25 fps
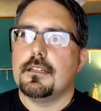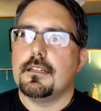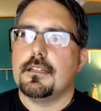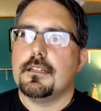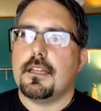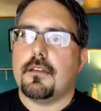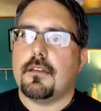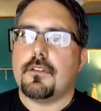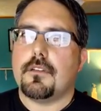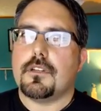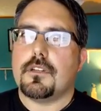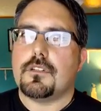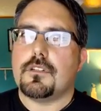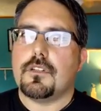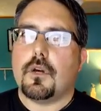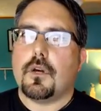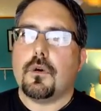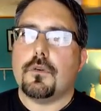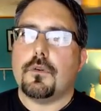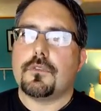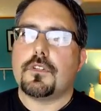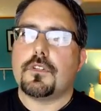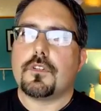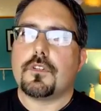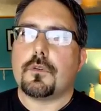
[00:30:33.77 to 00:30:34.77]
David
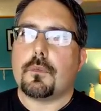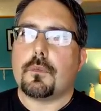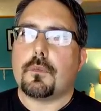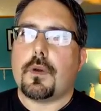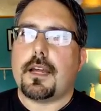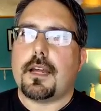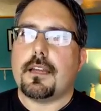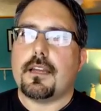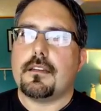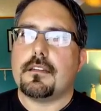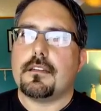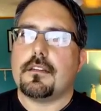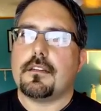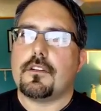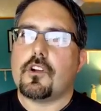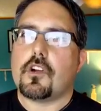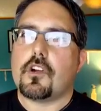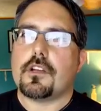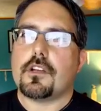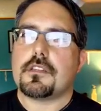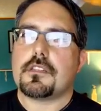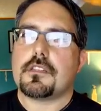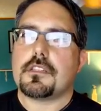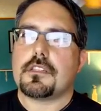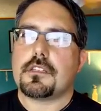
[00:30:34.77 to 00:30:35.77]
dove to the right,
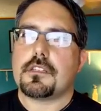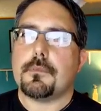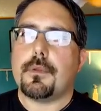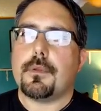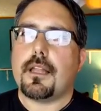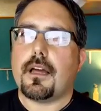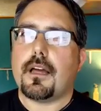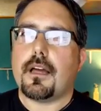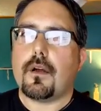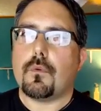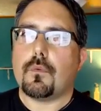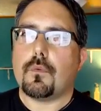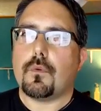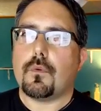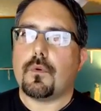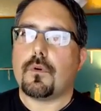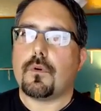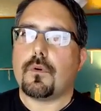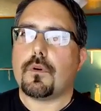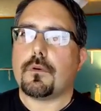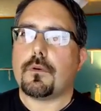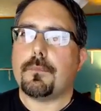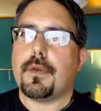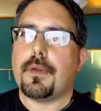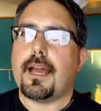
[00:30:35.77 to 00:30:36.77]
just as the plow
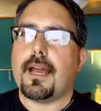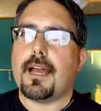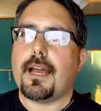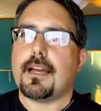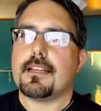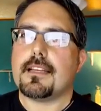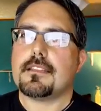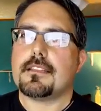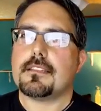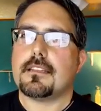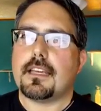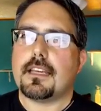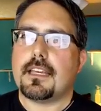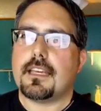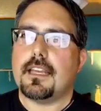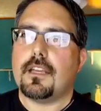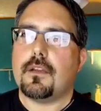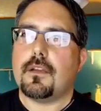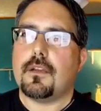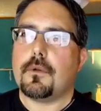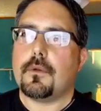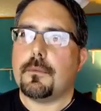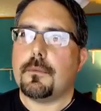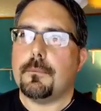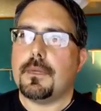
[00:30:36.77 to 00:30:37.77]
roared past like an
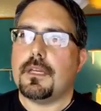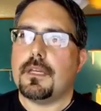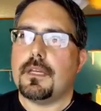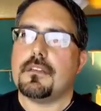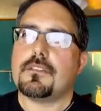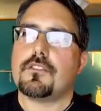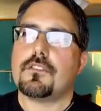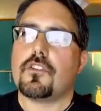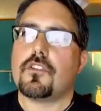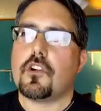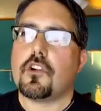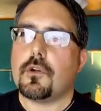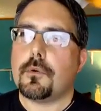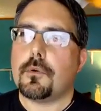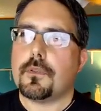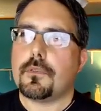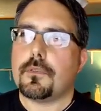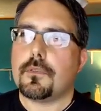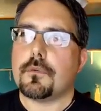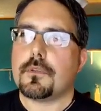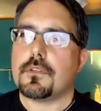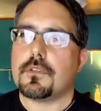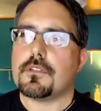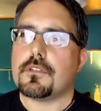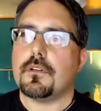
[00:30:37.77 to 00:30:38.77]
angry beast chewing
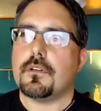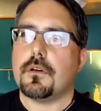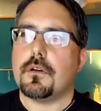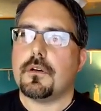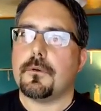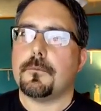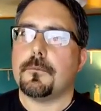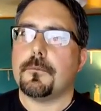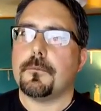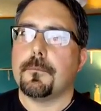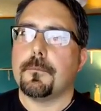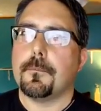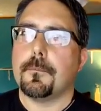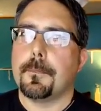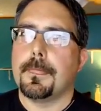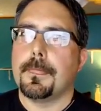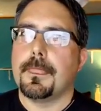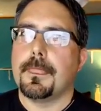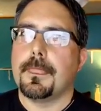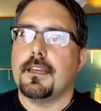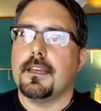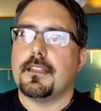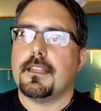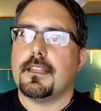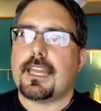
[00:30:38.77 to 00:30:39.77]
through the snow.
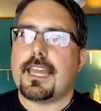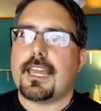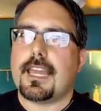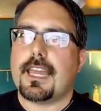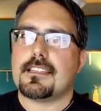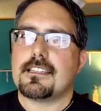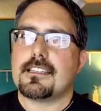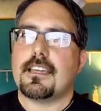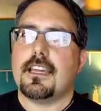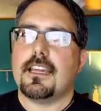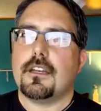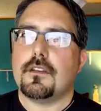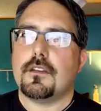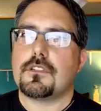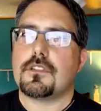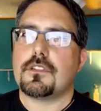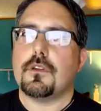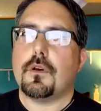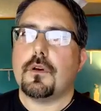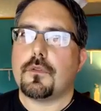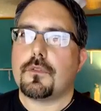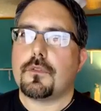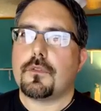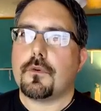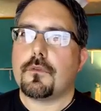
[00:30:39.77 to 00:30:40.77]
The cascade of
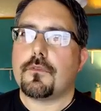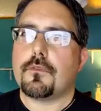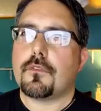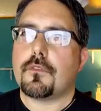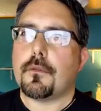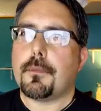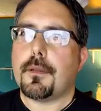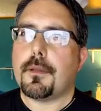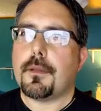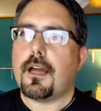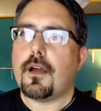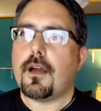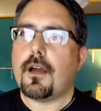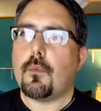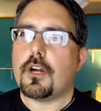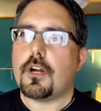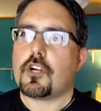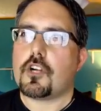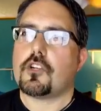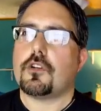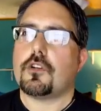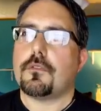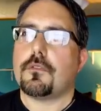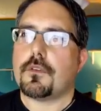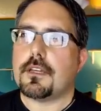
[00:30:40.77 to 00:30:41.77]
snow thrown from the plow
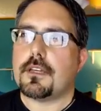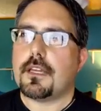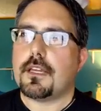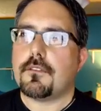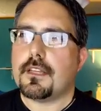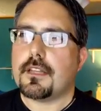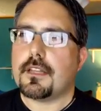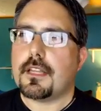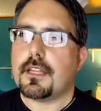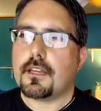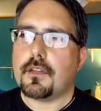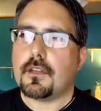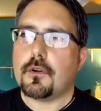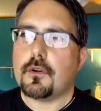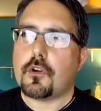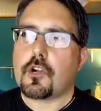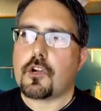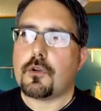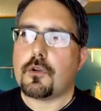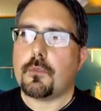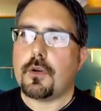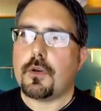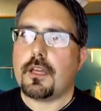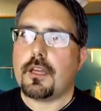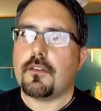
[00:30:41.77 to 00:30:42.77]
washed over David like an
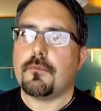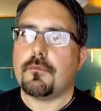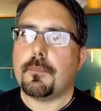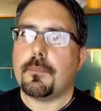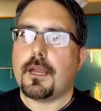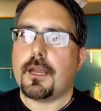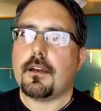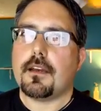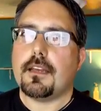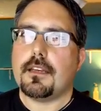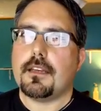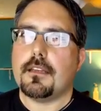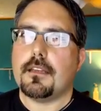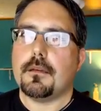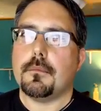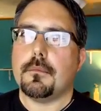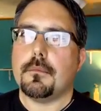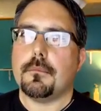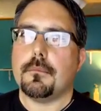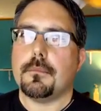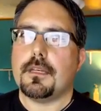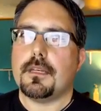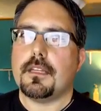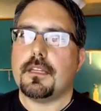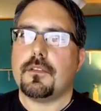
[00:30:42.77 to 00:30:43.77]
ocean wave, burying
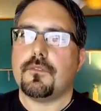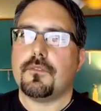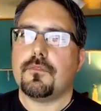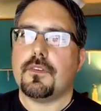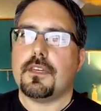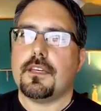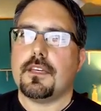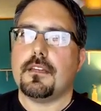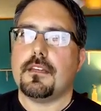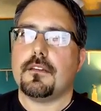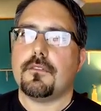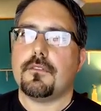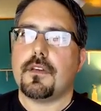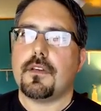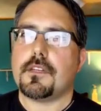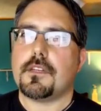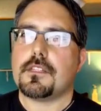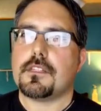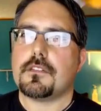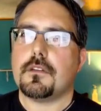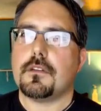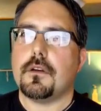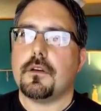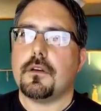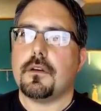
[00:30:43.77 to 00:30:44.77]
him beneath feet of heavy
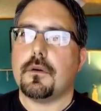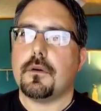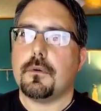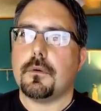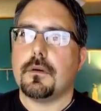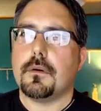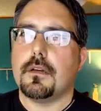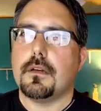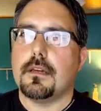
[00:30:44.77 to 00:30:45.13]
snow.